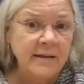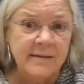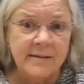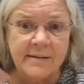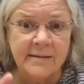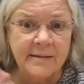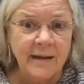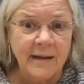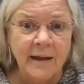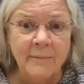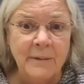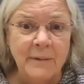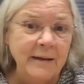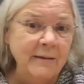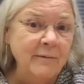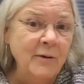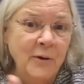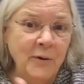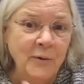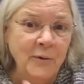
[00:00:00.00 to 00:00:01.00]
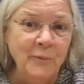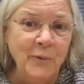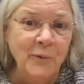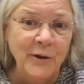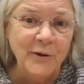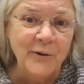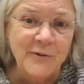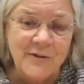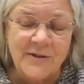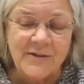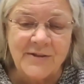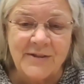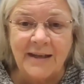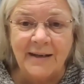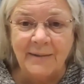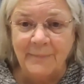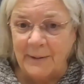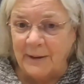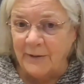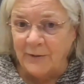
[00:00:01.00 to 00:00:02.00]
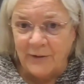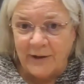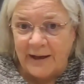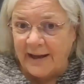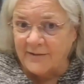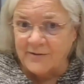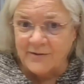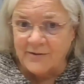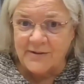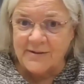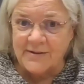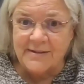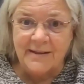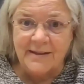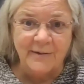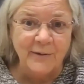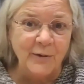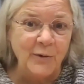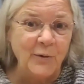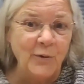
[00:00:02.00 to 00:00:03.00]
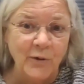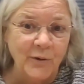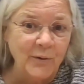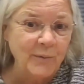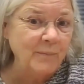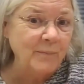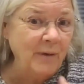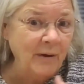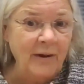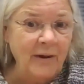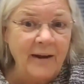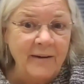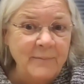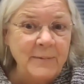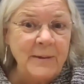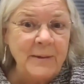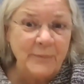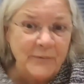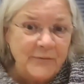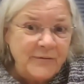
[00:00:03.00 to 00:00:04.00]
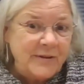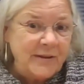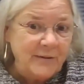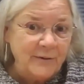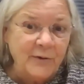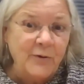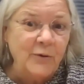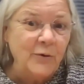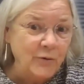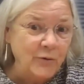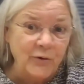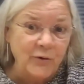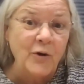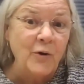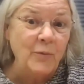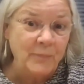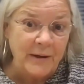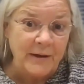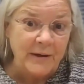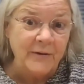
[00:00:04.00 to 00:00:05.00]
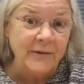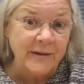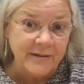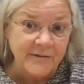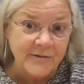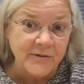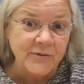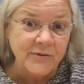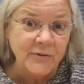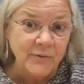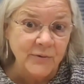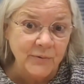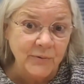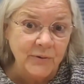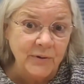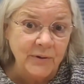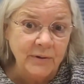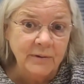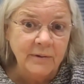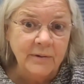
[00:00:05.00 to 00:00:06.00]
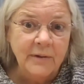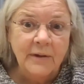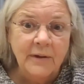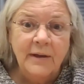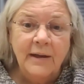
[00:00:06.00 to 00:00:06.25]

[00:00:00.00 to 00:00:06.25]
is, I mean, what you just said about you can't just sit in the corner. A lot of people sit in the corner and hope they don't get sued.